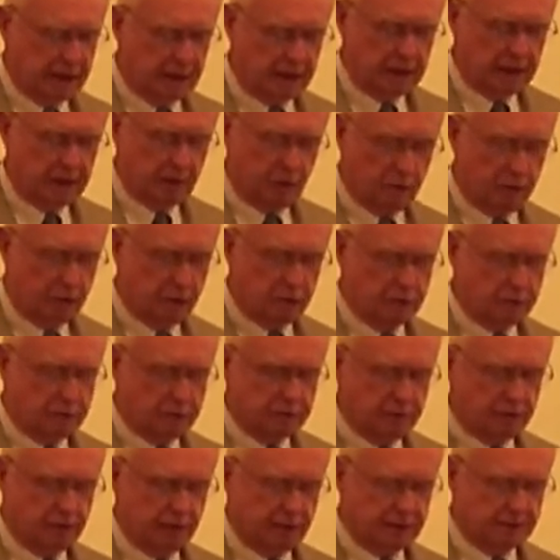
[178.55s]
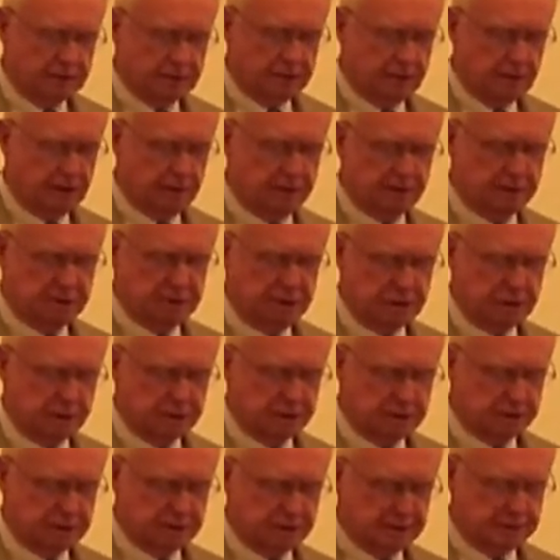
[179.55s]
in all U.S.
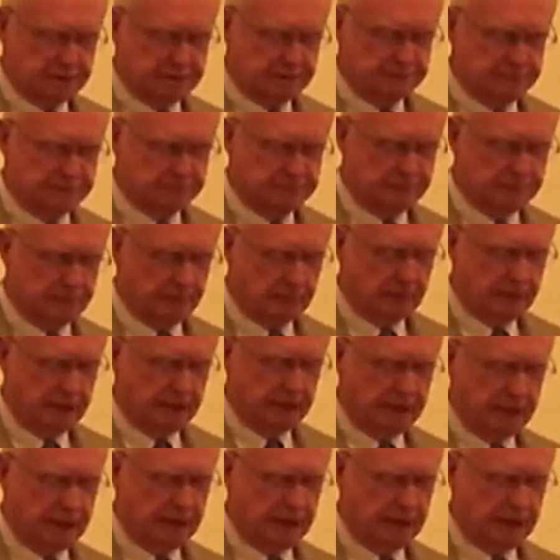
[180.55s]
competitions. In